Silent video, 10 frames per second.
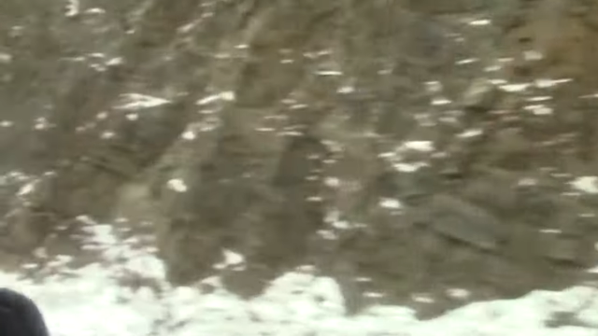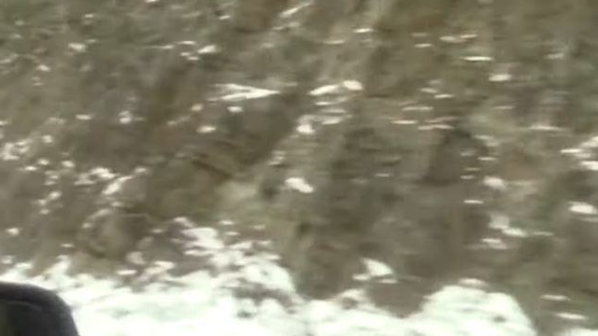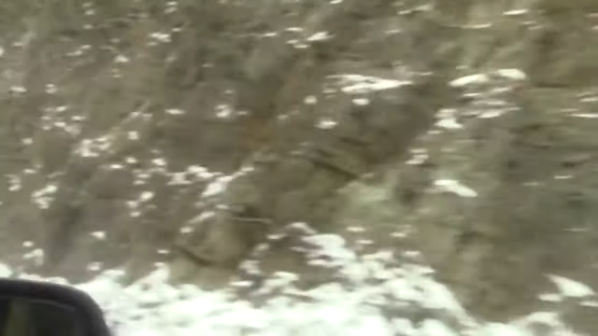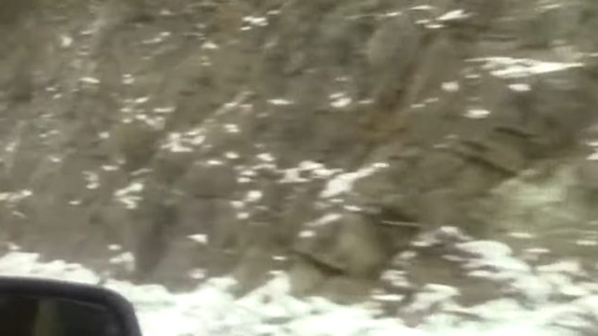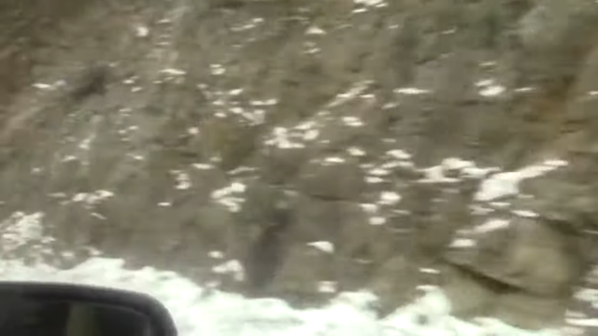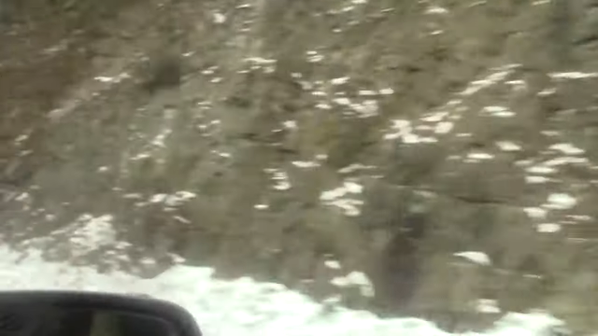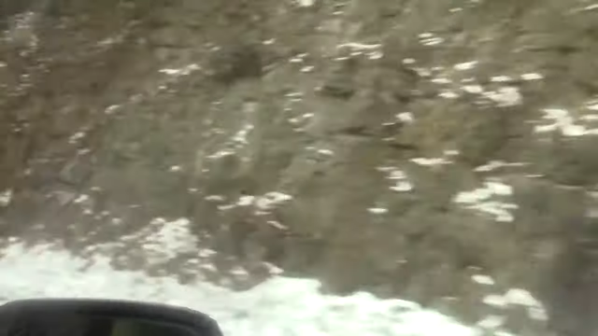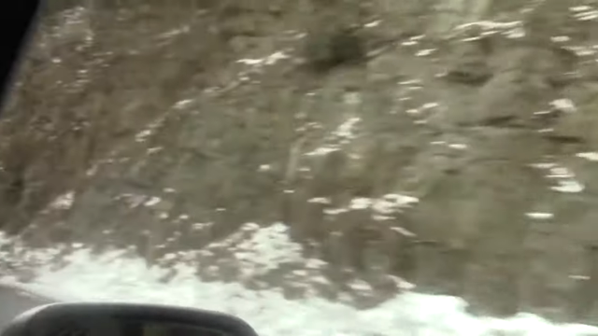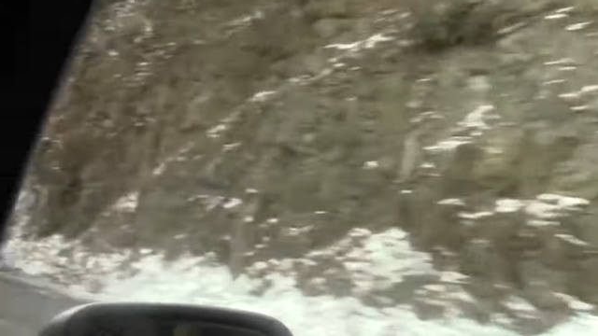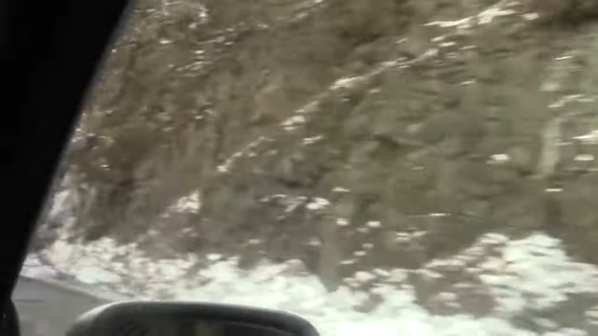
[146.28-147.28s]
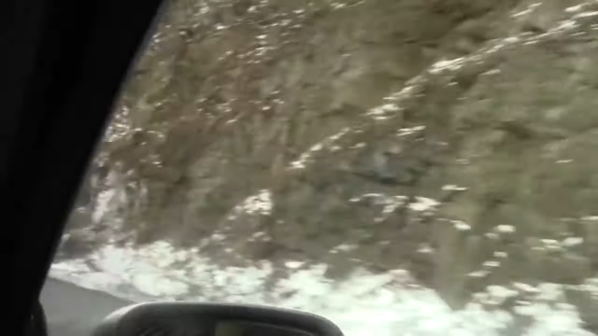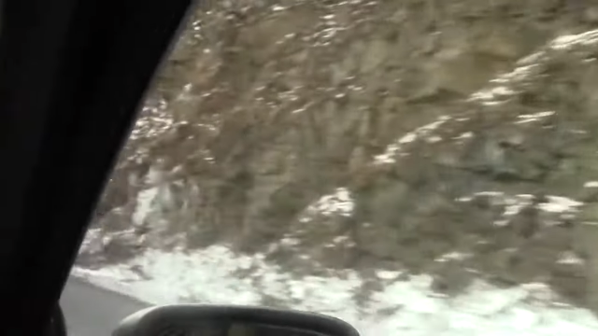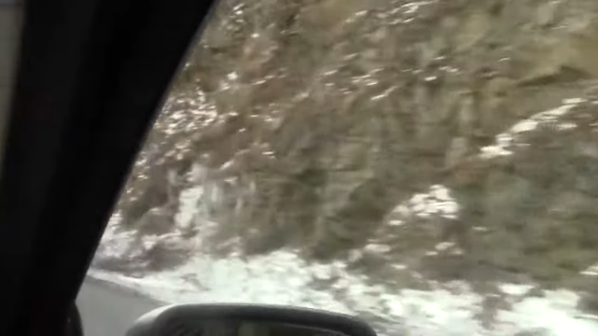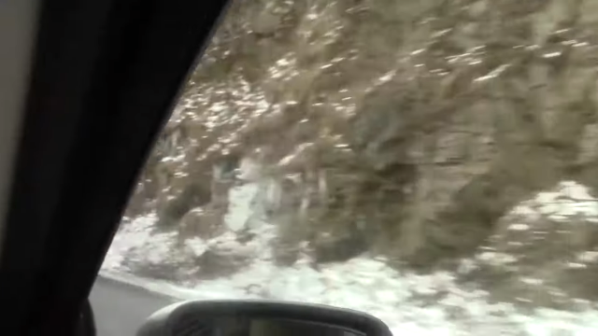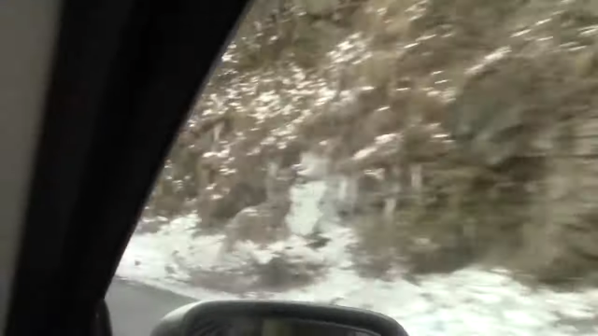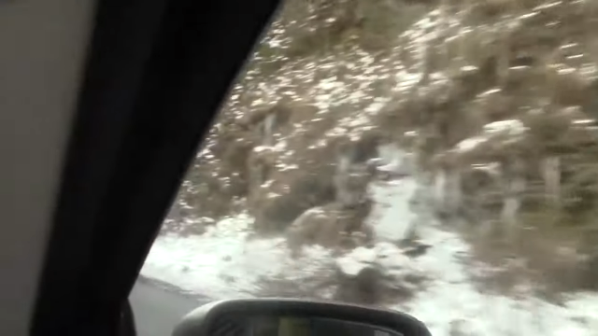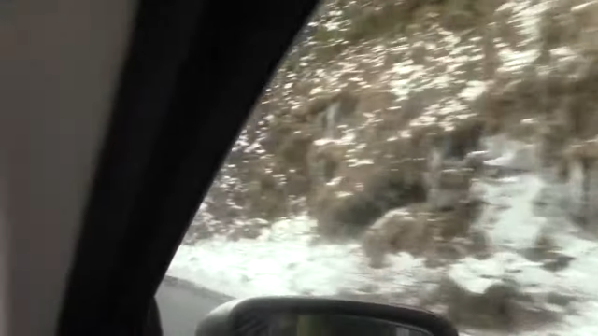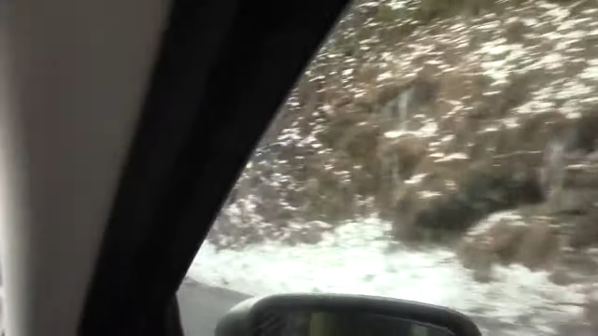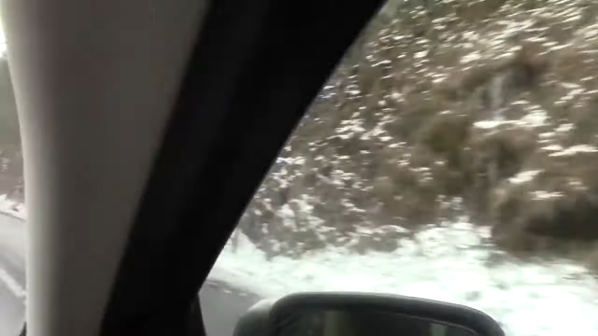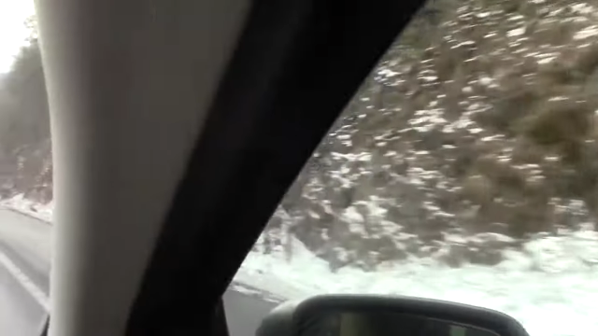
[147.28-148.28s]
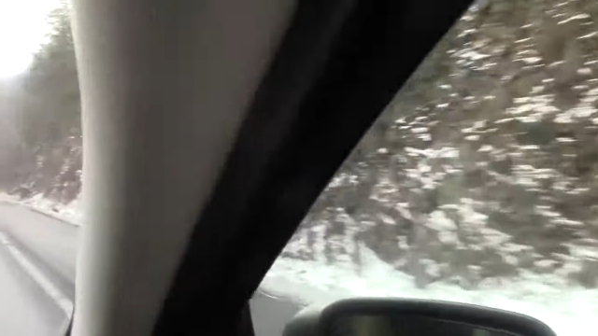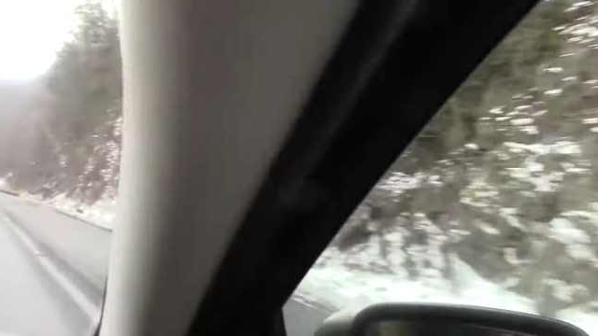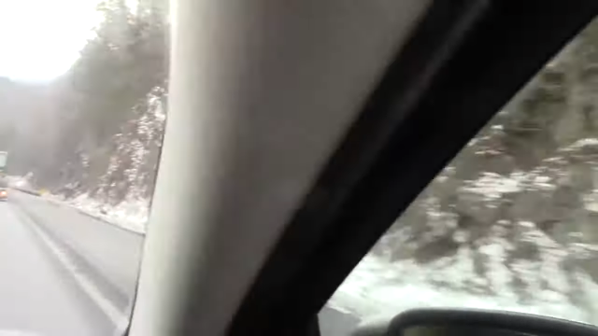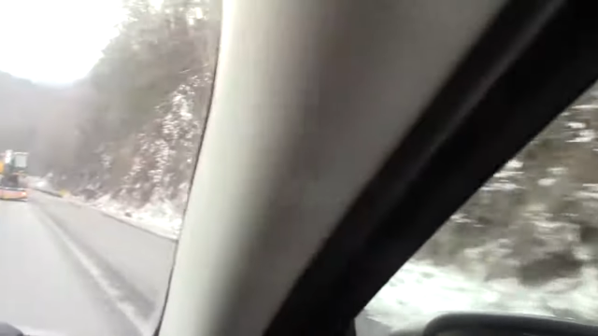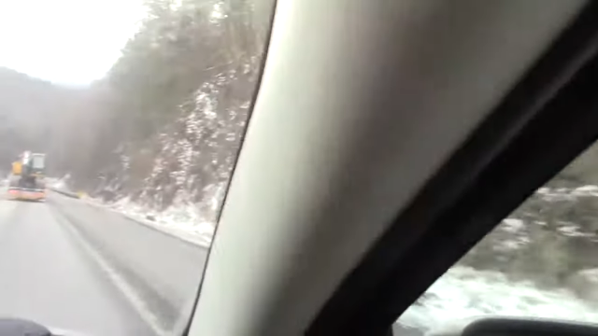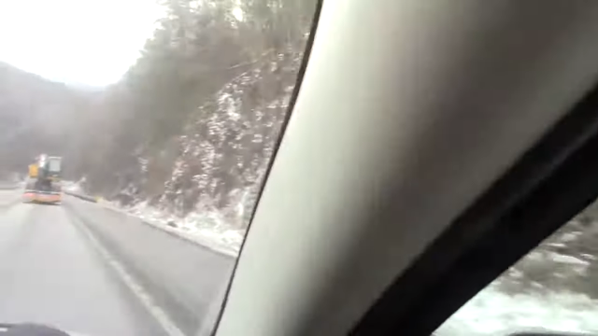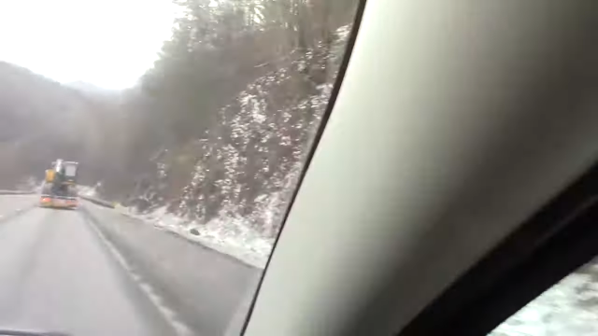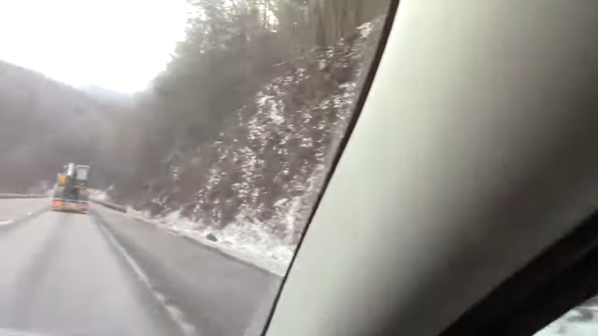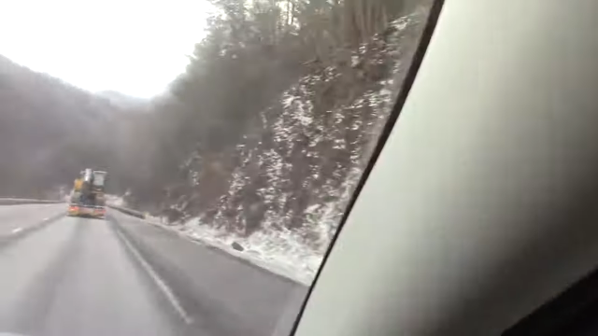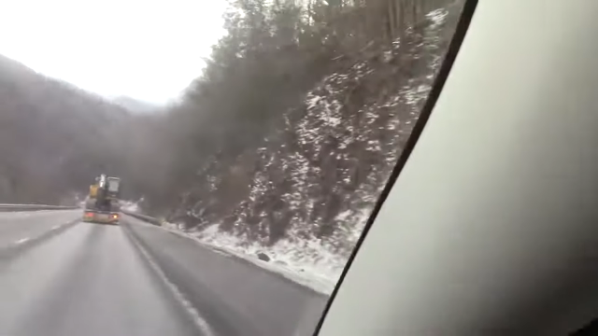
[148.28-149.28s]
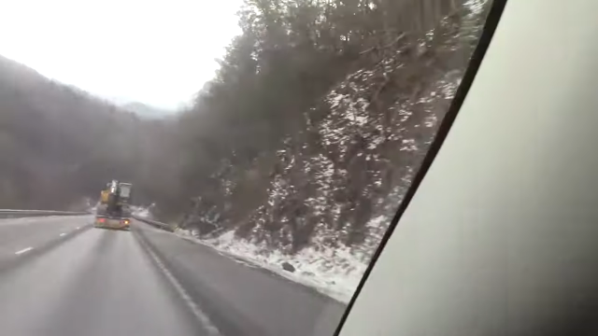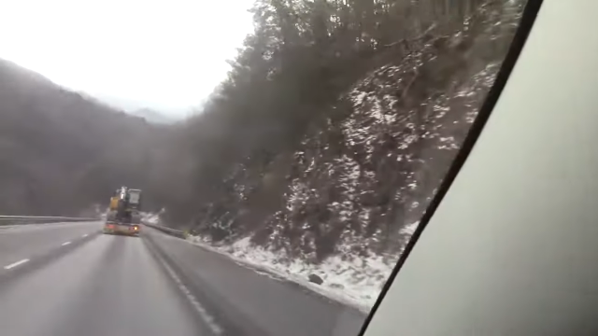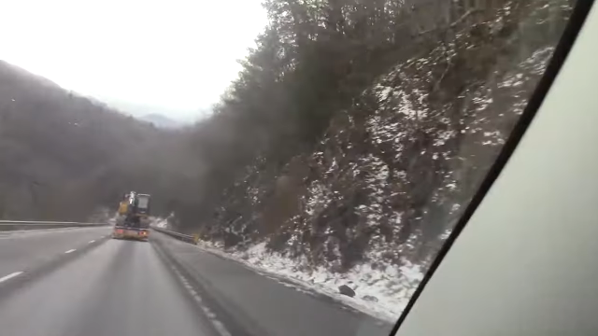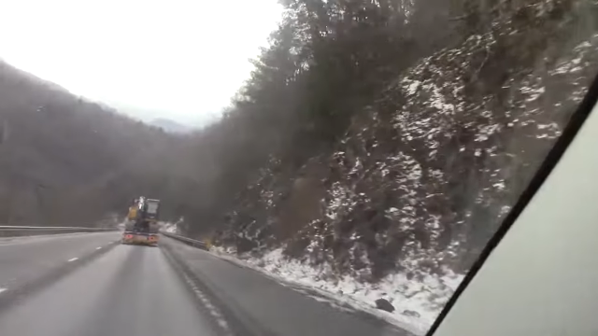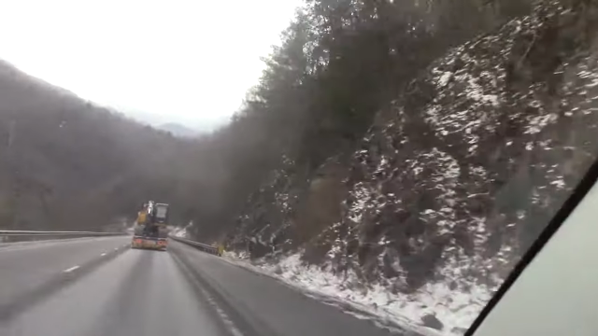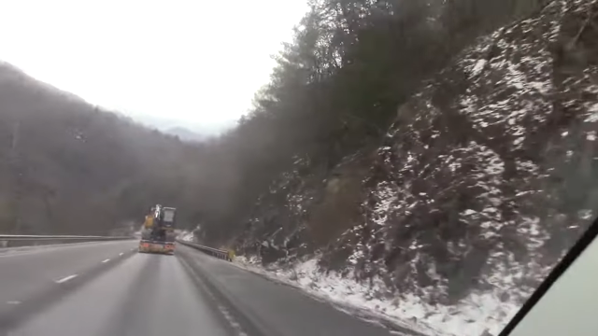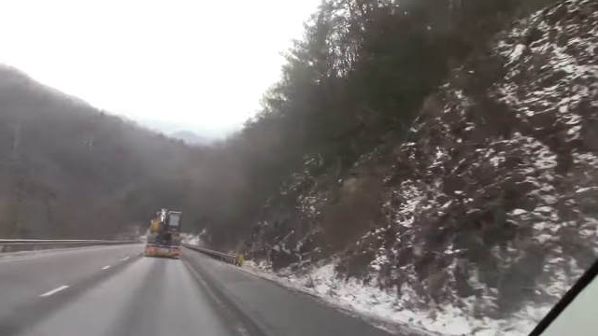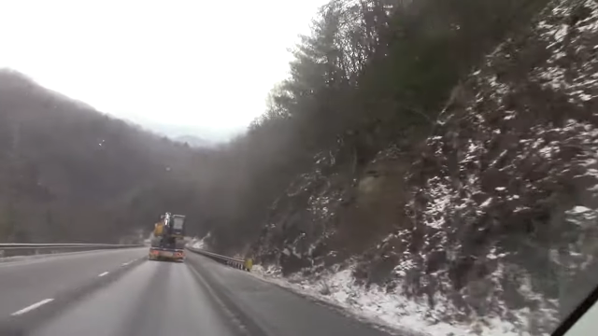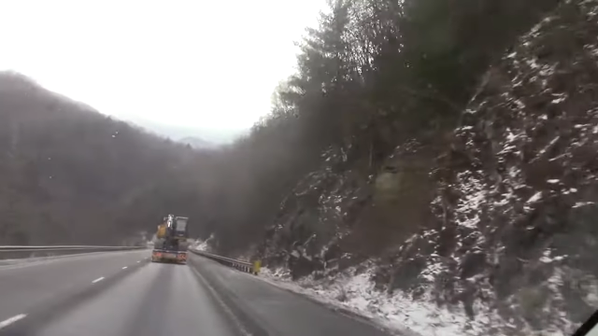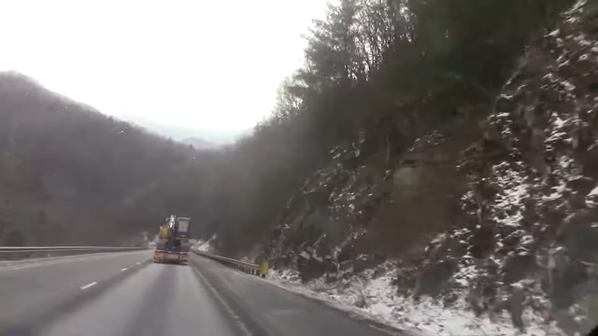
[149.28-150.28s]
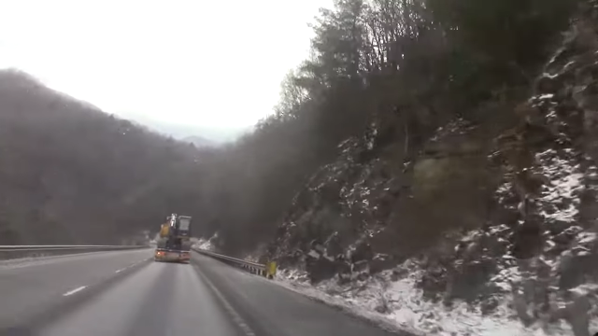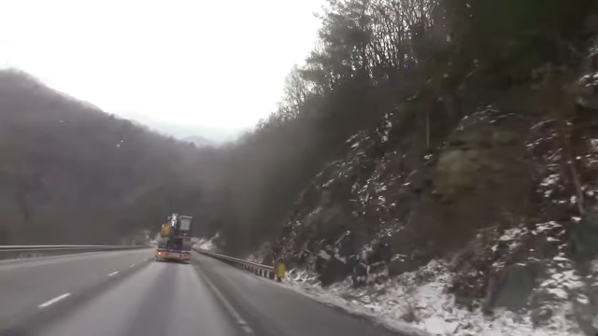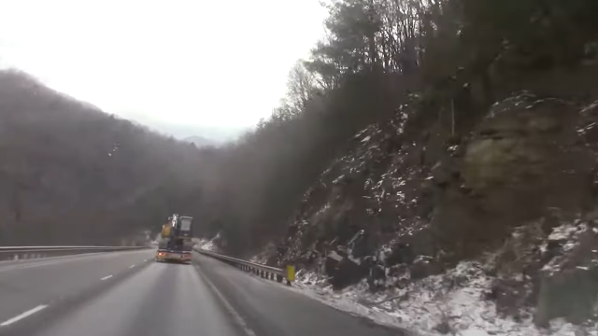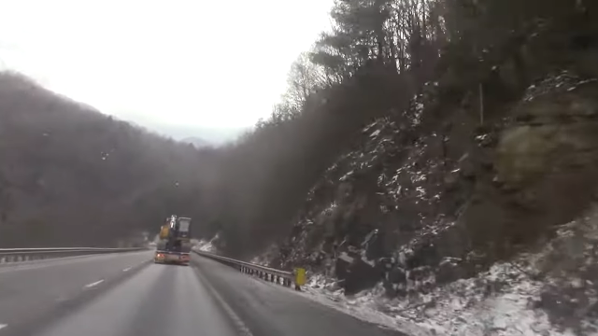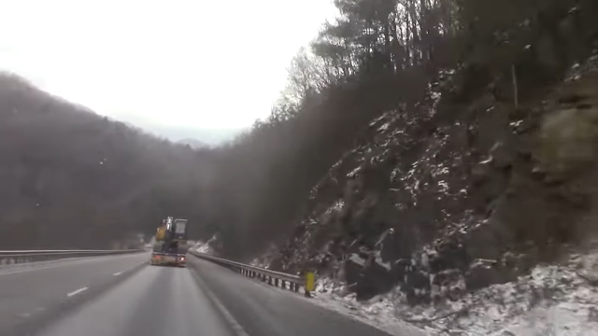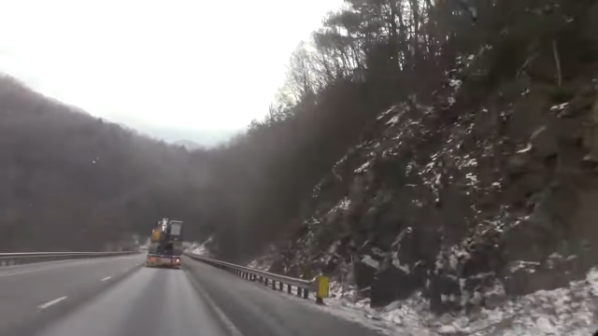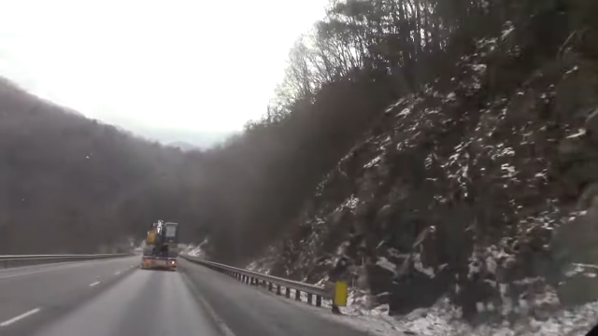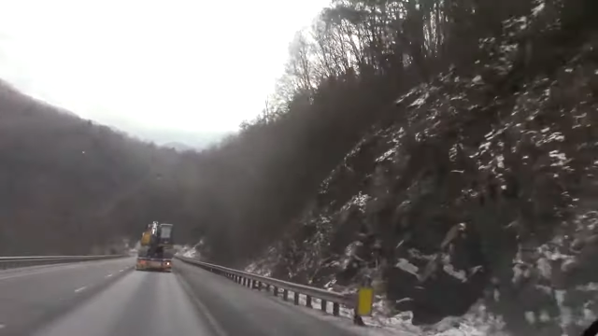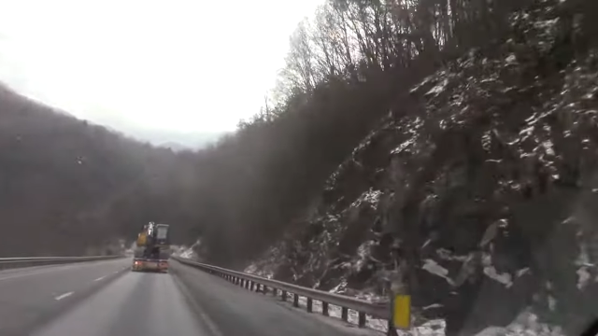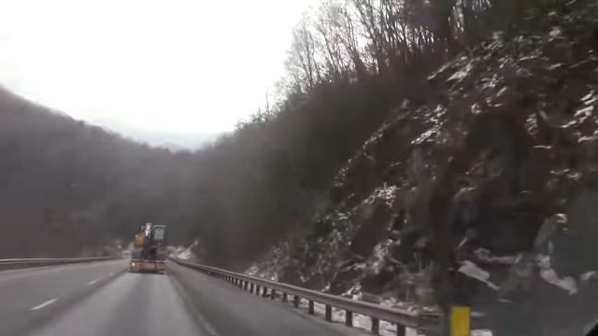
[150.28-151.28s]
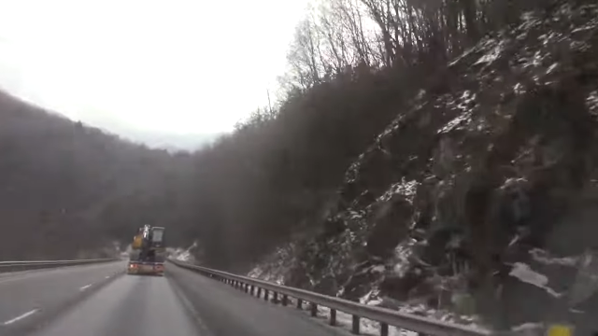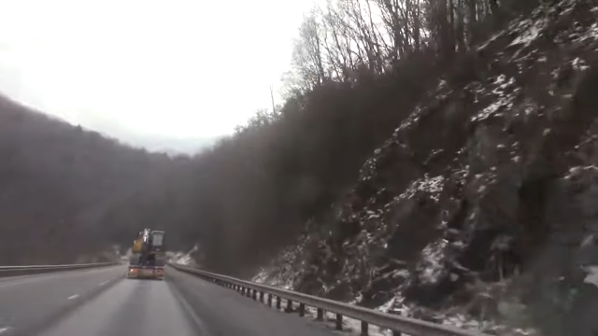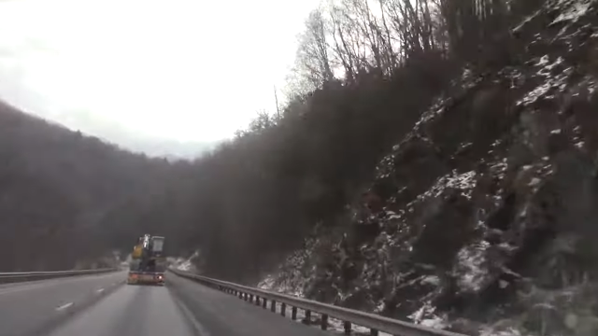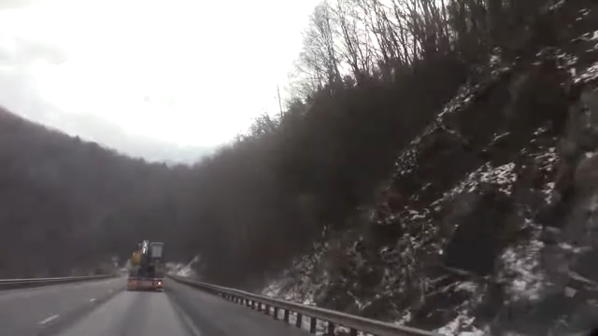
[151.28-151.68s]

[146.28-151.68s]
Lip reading: [unreadable: no face in view]